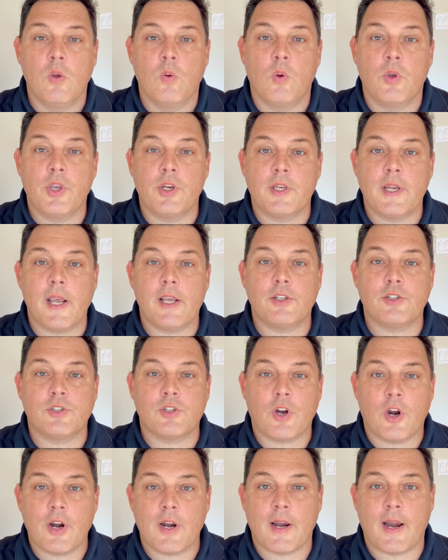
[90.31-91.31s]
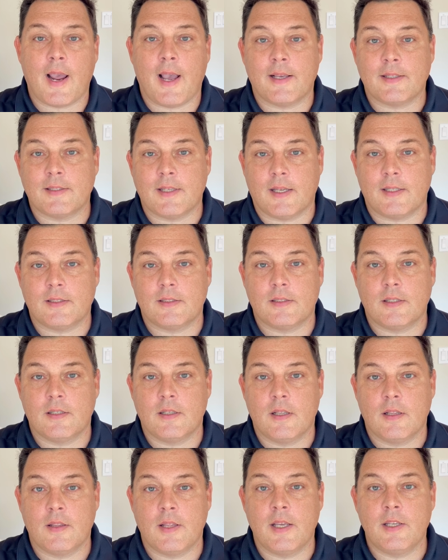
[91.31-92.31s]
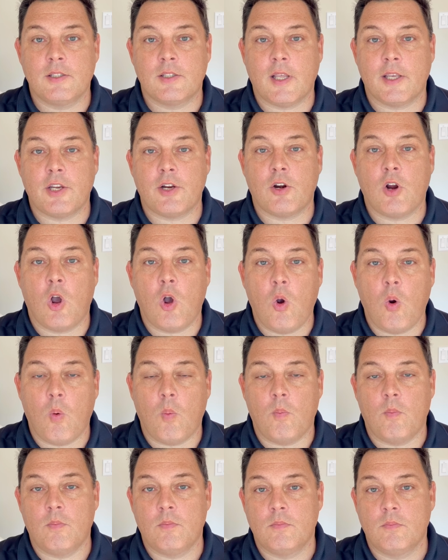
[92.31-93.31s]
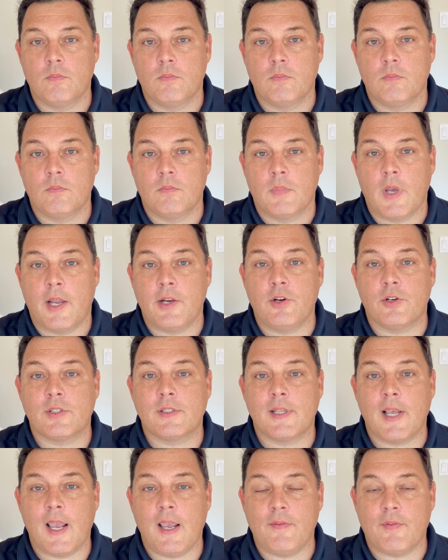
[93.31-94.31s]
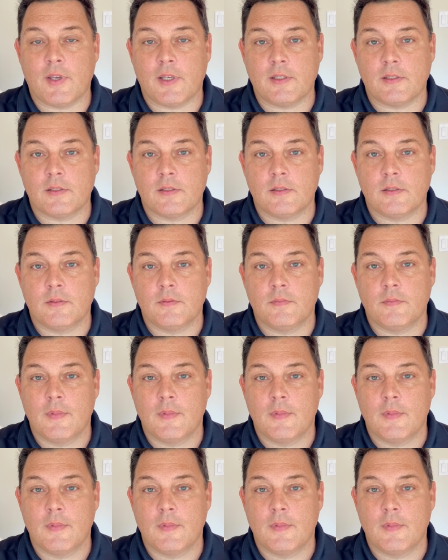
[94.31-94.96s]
Well, you take certain assets, things like your home and your savings,